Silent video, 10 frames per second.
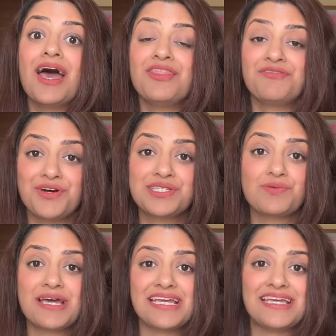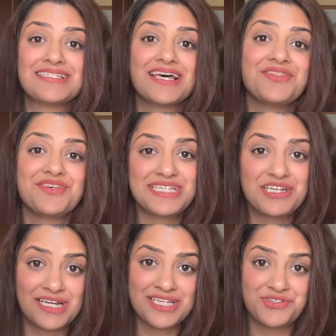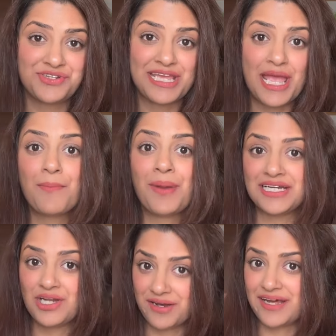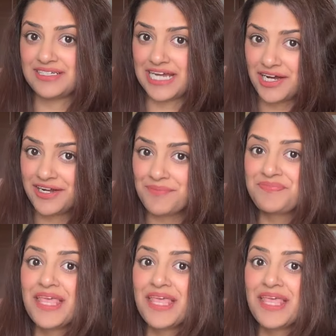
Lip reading: The first one is The Secret History by Donna Tartt,